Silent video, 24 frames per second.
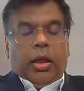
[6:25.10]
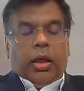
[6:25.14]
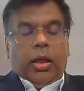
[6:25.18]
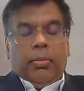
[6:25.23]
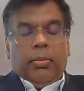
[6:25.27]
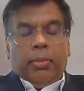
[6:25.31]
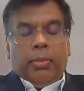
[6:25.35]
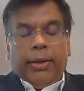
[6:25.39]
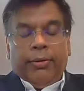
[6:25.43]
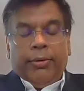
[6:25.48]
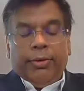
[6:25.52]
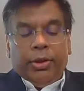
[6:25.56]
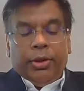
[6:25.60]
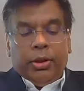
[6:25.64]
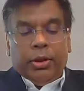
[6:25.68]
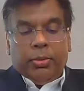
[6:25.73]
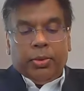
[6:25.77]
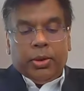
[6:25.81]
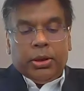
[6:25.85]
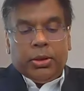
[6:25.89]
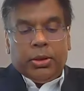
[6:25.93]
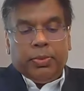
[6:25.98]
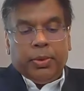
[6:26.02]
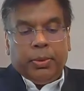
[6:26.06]
In my view, the
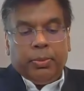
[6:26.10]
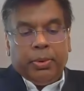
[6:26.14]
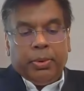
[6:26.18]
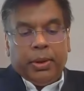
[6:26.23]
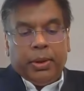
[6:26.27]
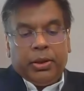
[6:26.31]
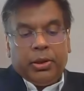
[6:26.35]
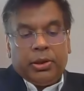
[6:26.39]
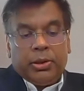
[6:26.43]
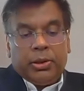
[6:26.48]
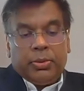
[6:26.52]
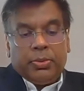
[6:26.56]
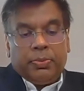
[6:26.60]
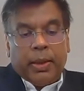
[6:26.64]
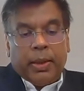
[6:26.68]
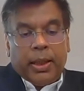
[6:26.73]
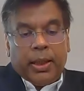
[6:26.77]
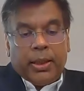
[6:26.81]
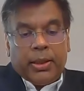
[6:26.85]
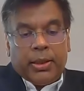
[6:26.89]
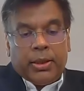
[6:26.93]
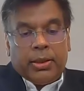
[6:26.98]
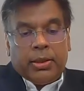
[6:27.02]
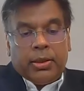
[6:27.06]
most propitious
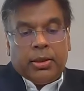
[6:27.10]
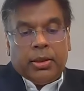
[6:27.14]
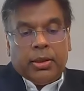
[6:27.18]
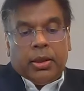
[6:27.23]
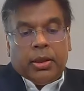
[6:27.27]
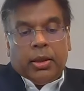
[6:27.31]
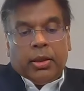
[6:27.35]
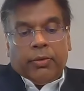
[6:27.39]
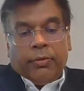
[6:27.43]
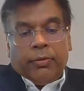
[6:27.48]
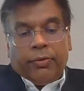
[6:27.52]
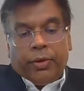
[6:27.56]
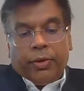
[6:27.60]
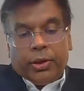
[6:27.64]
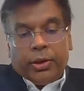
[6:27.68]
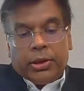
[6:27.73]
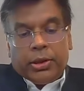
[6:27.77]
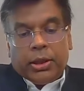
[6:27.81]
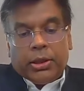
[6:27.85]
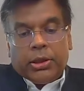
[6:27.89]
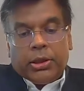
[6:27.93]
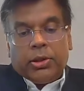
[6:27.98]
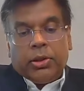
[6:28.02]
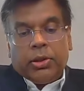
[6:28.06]
path for
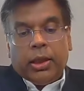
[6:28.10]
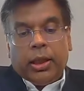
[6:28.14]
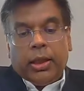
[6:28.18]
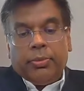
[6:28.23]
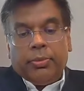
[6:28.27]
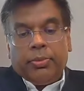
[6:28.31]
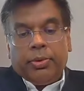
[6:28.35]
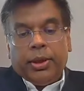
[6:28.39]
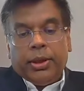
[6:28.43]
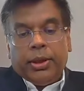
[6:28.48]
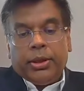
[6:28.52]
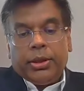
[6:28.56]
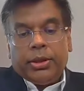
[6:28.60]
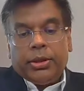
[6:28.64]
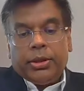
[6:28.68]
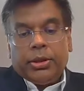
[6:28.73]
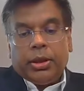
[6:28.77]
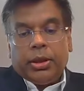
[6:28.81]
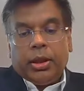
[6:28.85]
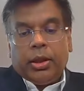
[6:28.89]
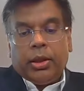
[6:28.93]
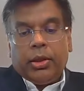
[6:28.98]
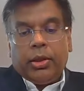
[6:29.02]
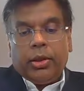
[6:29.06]
such
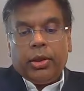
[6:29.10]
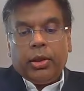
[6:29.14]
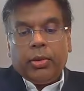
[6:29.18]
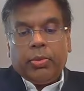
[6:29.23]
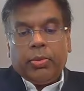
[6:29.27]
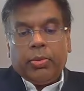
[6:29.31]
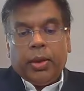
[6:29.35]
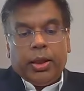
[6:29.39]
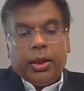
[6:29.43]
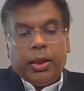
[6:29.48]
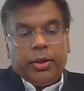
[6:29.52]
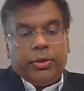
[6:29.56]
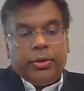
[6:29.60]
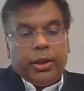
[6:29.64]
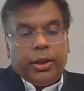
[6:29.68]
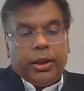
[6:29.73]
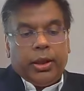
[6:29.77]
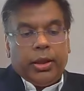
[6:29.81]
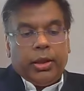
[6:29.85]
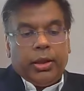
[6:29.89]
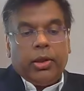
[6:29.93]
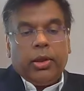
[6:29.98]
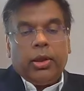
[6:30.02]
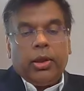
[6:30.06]
collaboration are Earth monitoring
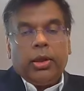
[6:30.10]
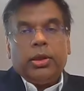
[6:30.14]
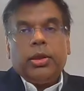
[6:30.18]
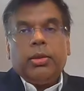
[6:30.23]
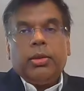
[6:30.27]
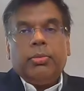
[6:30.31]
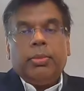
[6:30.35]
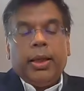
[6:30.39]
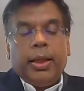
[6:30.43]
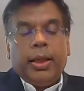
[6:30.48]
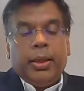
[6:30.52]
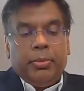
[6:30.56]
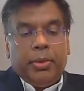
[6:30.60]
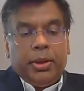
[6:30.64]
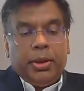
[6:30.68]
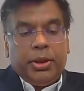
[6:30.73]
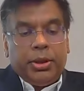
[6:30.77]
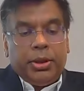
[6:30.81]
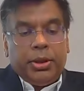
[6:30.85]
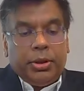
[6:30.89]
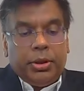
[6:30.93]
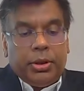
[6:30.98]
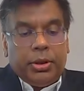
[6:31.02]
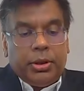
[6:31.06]
and long term manned
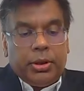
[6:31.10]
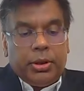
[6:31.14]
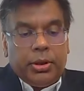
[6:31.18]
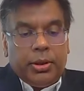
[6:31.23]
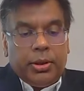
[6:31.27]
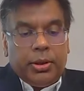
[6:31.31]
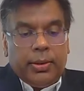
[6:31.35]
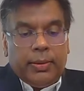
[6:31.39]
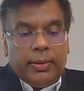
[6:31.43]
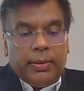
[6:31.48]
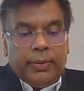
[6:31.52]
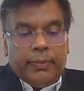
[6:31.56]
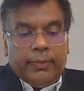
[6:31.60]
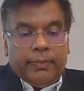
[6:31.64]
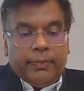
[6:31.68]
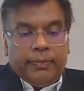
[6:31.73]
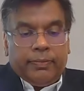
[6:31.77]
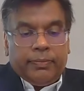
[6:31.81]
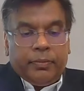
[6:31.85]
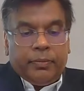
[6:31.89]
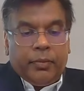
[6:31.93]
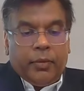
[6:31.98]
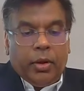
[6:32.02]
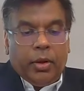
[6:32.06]
missions.
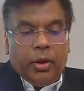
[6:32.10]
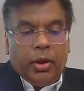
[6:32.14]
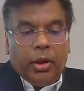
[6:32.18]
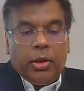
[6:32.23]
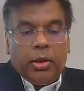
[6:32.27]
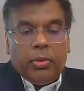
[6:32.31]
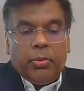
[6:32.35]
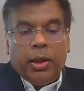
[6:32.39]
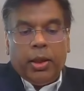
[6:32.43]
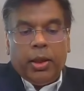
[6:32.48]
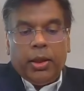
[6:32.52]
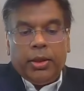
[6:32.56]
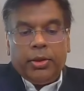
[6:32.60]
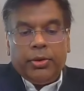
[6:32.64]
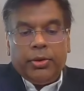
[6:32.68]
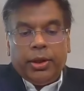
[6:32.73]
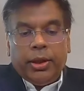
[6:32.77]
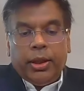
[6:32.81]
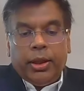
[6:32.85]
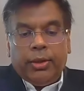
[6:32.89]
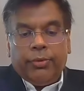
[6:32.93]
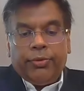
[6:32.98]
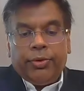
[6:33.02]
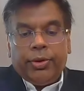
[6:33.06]
Earth
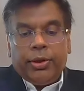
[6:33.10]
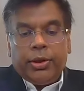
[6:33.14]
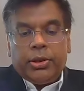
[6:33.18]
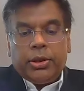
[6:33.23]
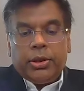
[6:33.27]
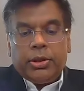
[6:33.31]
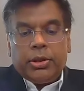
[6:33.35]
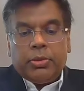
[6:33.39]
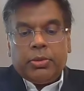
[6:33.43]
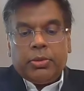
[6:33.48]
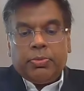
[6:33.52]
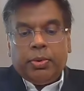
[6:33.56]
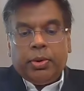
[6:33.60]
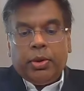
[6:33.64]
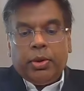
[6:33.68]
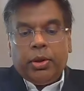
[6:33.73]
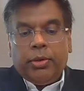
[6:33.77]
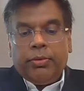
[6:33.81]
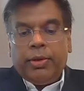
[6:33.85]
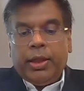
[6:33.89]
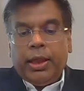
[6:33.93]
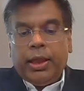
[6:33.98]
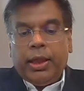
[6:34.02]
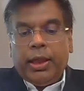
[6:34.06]
monitoring efforts in support
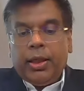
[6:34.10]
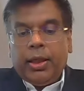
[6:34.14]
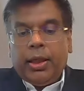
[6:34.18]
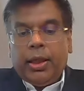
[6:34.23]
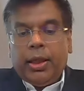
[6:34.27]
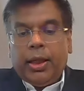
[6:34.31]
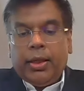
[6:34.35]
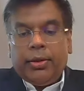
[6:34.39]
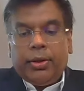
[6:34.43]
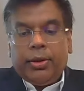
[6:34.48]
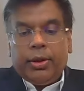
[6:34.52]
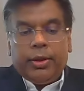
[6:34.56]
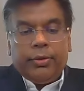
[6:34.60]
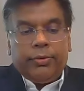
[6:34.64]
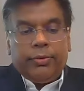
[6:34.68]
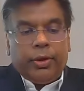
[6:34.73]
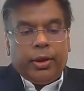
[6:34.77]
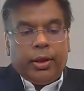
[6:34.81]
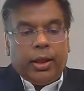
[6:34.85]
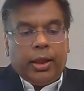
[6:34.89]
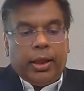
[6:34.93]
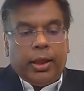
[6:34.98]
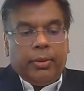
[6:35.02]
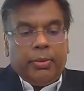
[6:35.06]
of data gathering
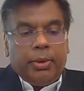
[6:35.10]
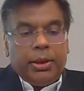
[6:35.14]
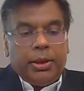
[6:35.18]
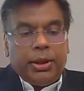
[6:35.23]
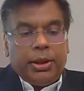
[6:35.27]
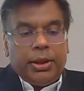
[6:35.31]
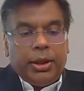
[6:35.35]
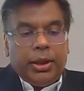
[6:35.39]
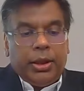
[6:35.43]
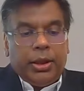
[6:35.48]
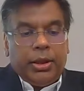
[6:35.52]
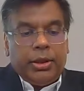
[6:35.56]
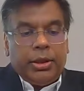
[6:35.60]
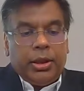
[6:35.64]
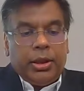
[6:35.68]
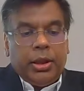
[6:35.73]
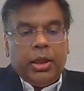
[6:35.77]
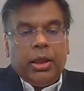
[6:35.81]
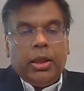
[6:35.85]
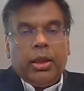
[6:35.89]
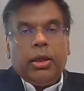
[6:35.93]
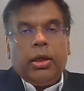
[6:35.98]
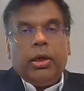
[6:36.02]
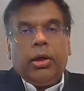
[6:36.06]
for climate change
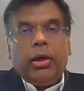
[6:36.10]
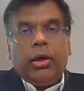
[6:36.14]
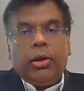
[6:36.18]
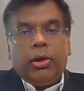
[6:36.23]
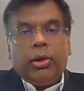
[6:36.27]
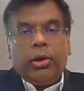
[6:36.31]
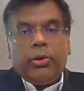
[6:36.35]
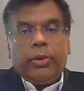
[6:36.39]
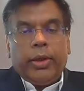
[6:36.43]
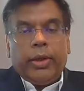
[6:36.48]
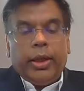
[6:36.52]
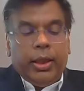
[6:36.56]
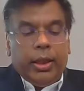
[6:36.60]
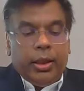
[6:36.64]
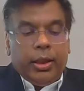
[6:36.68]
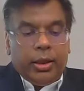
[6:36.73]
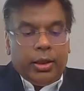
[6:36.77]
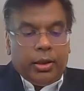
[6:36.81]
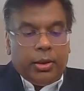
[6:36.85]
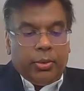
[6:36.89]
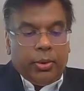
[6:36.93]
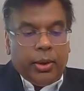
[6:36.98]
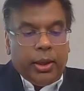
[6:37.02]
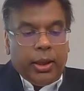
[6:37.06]
are already
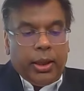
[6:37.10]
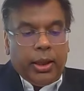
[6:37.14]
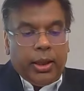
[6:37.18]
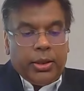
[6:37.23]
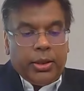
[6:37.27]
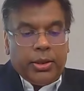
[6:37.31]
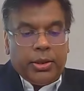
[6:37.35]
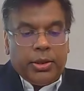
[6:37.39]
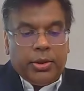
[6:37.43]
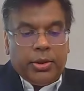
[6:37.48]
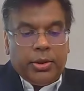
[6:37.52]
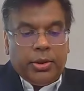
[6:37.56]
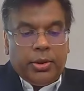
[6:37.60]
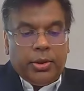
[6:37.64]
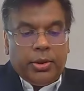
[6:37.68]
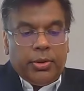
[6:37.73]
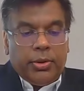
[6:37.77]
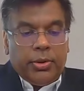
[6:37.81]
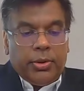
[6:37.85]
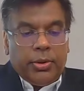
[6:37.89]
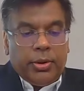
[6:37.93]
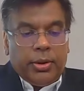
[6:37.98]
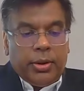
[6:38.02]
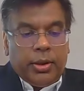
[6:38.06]
underway, as you
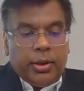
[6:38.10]
know.